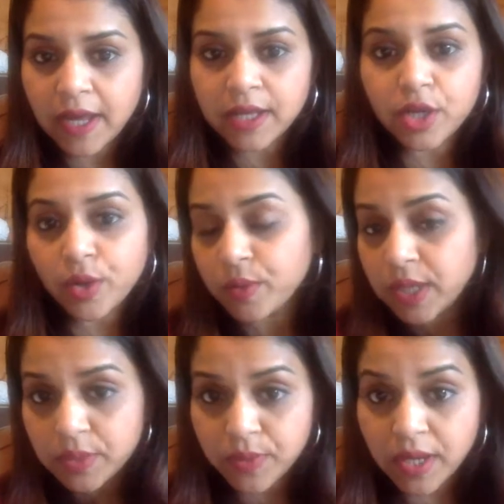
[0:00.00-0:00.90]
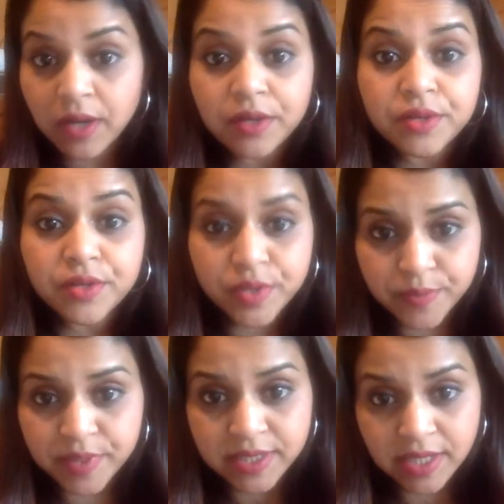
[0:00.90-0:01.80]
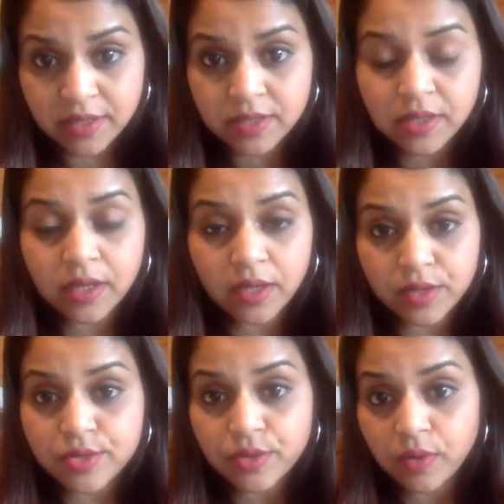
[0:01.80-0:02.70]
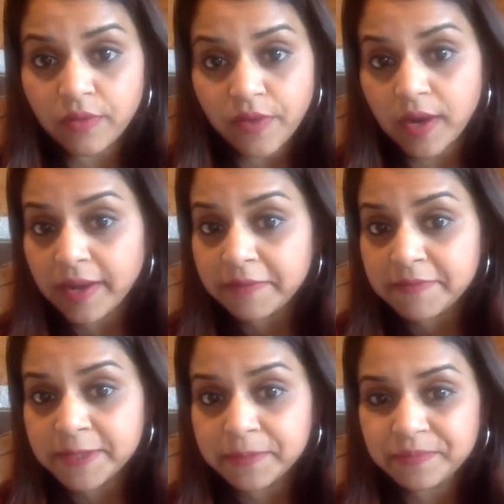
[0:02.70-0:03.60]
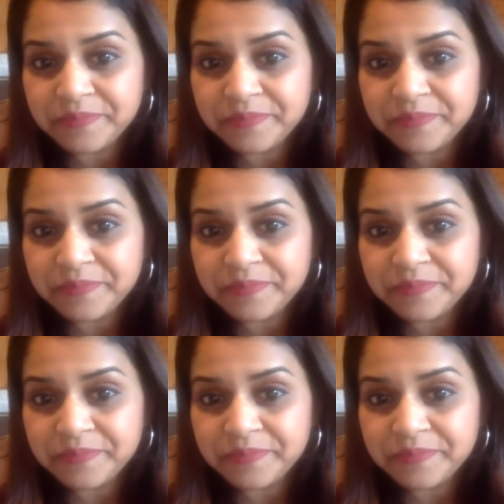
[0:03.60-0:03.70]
and know that we are 100% in control of our lives,